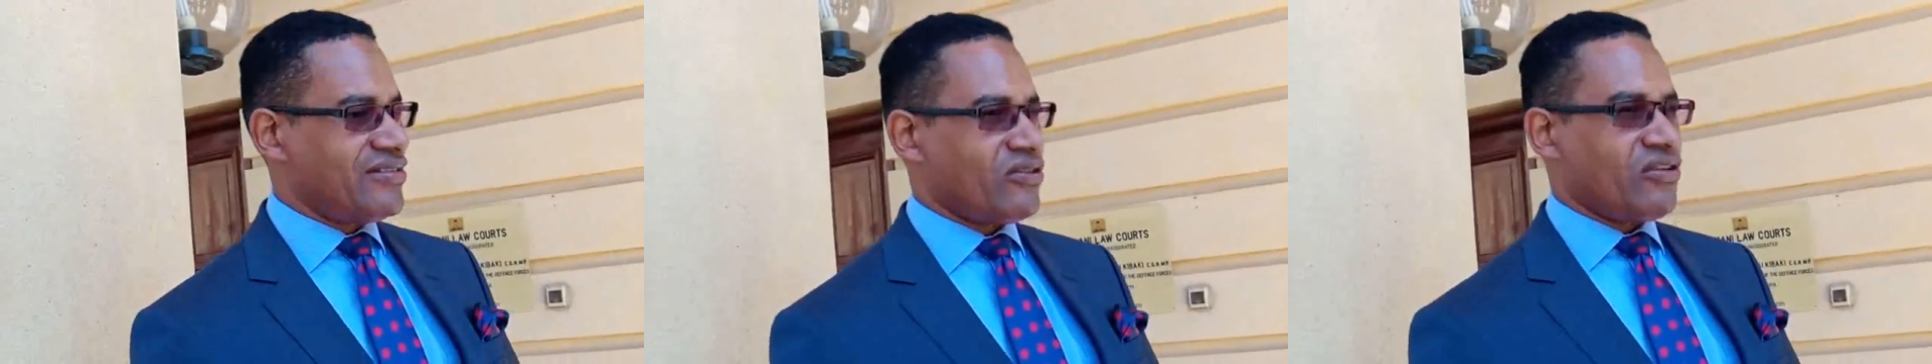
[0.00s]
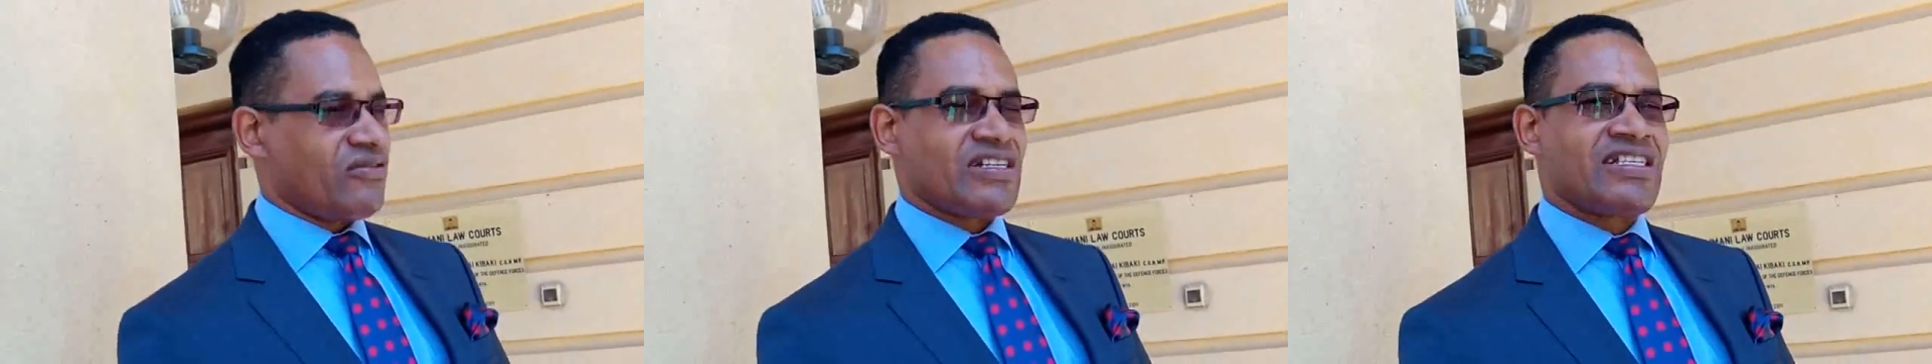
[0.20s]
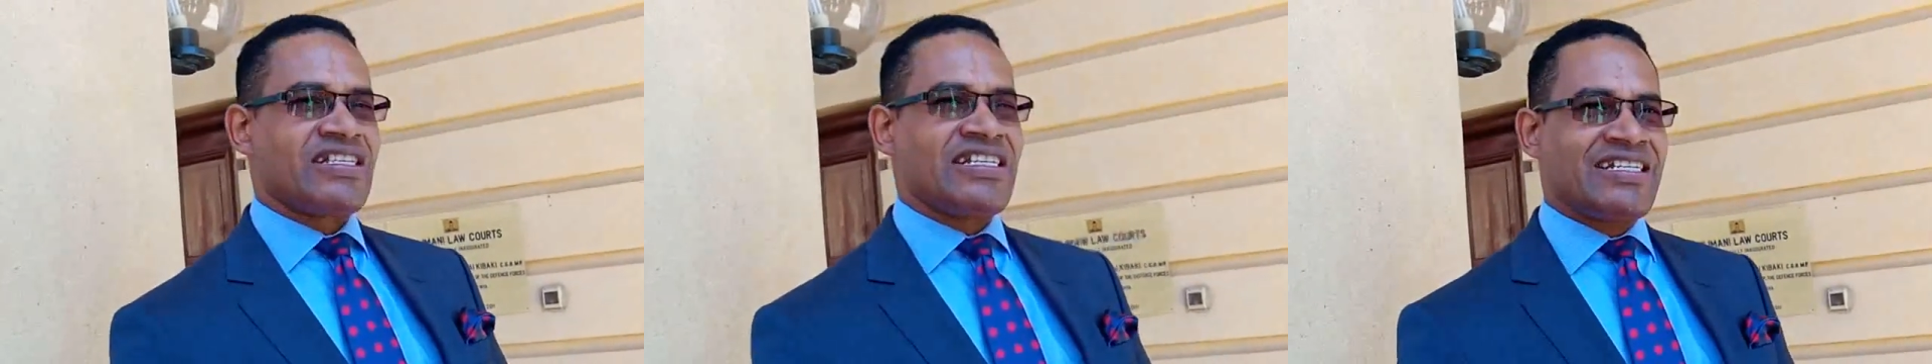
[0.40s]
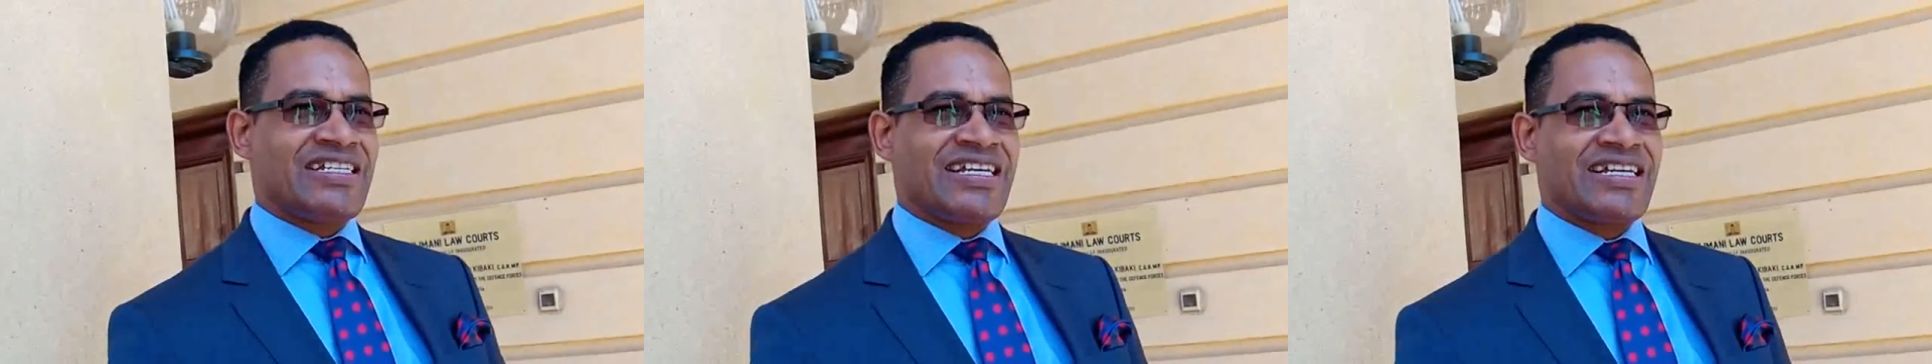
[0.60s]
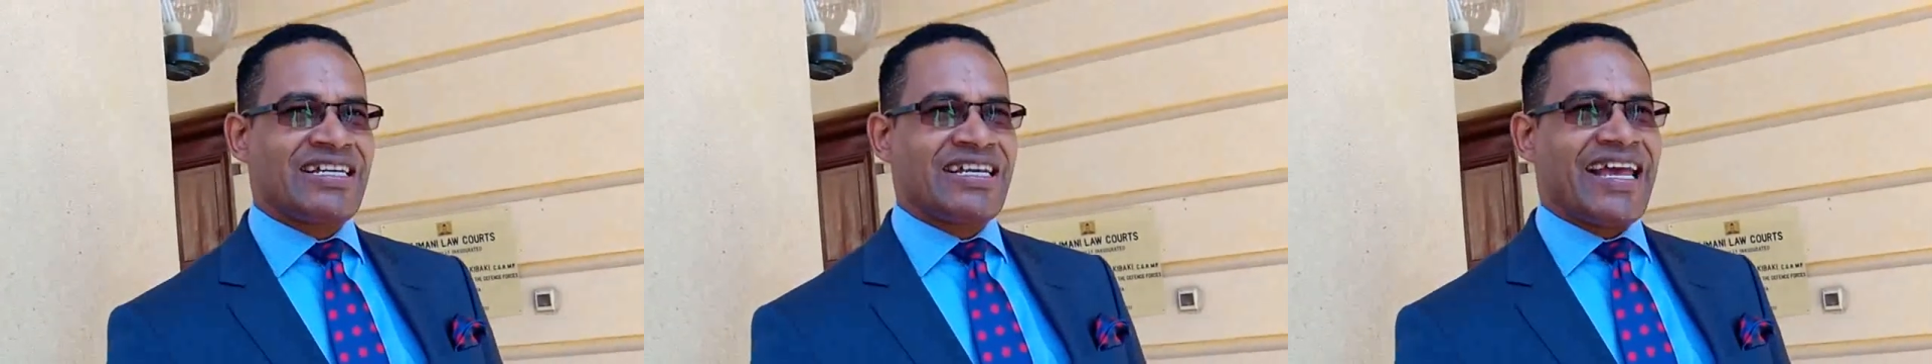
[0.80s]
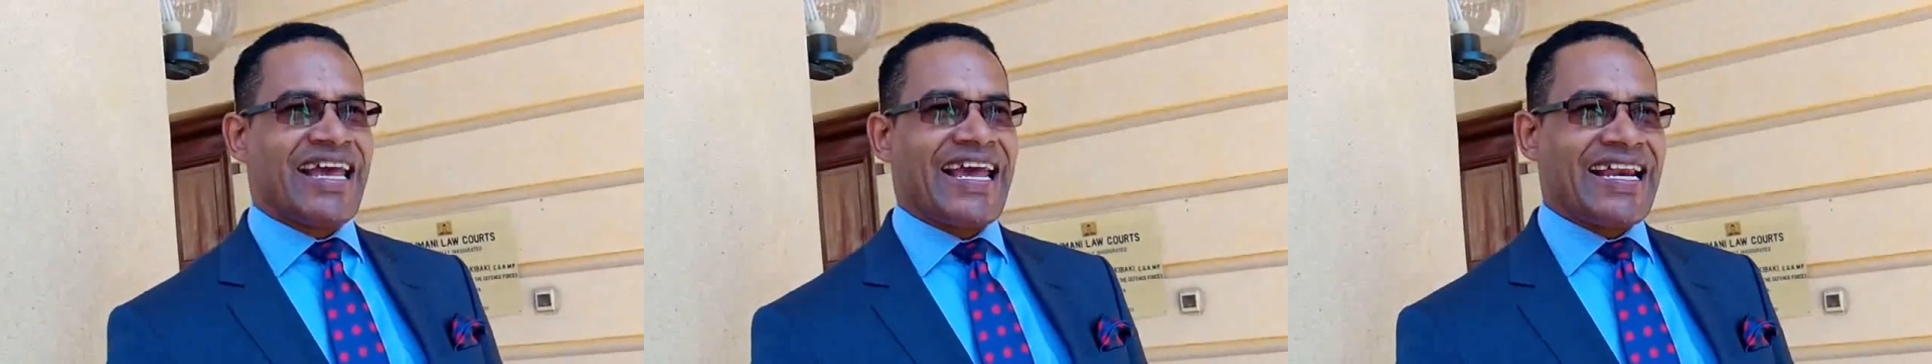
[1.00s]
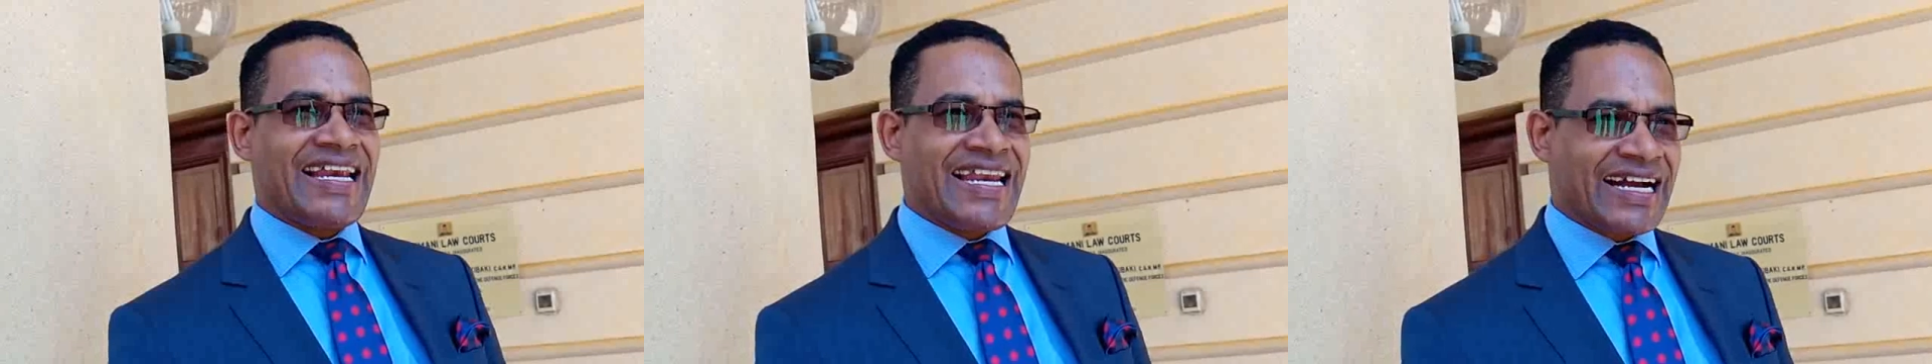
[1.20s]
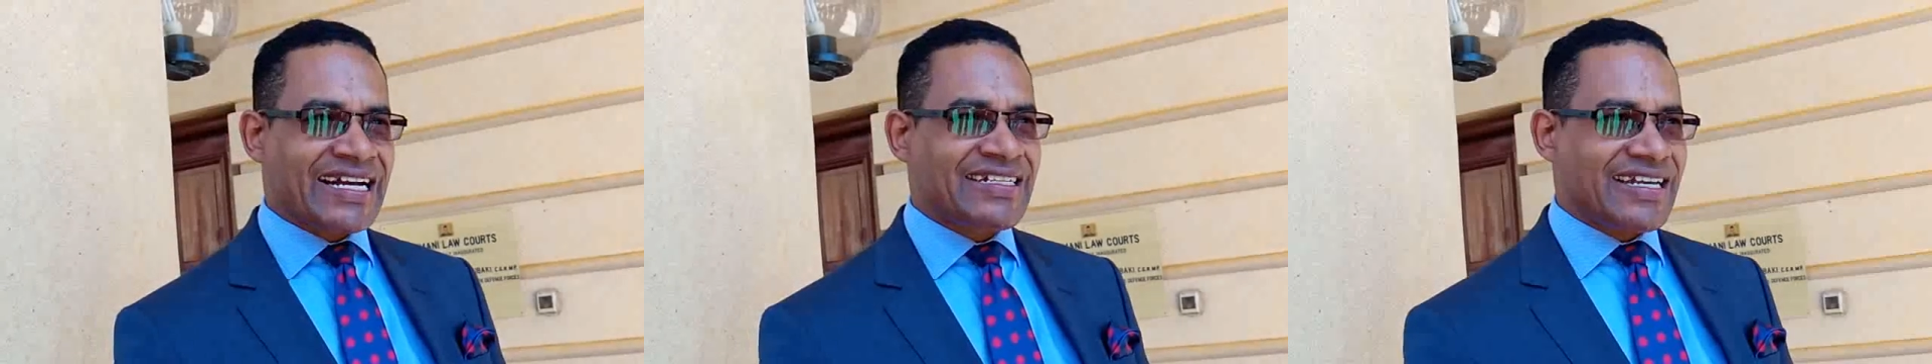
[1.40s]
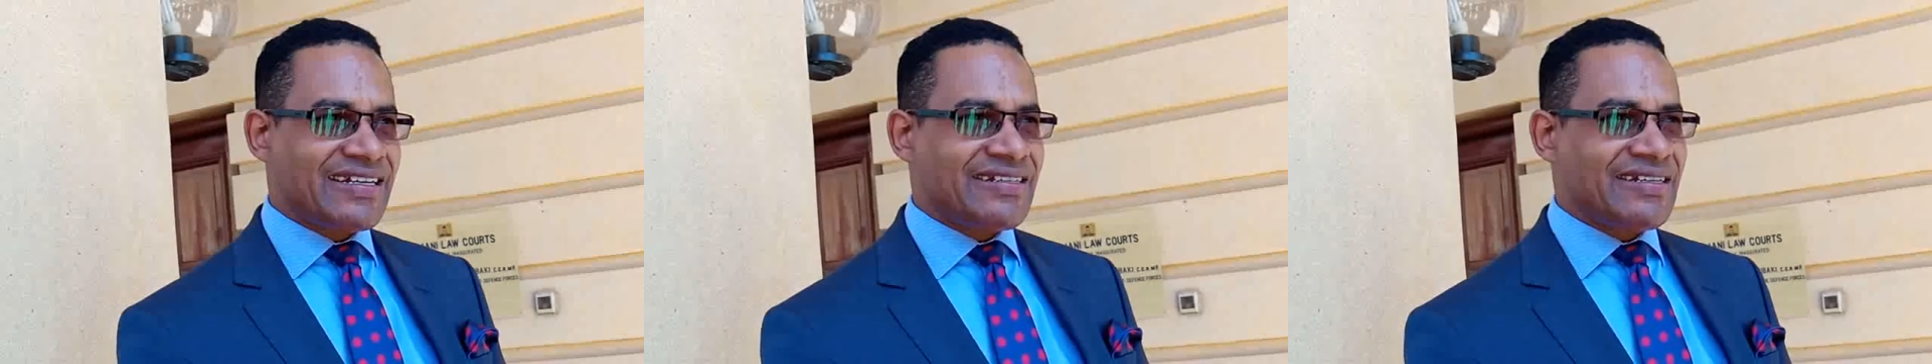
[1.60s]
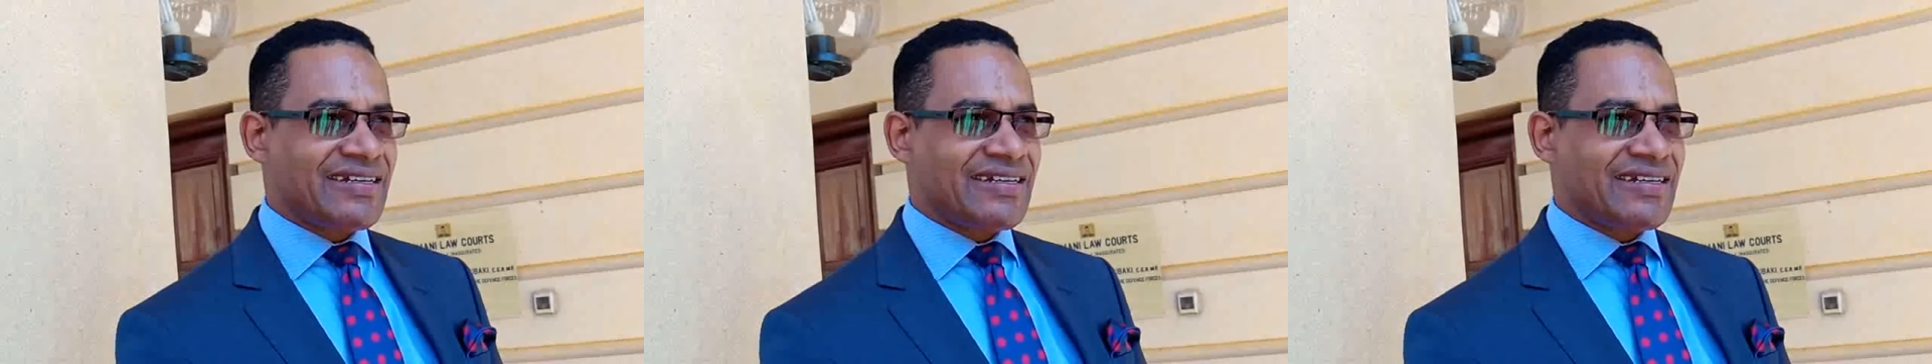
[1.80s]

of a sitting elected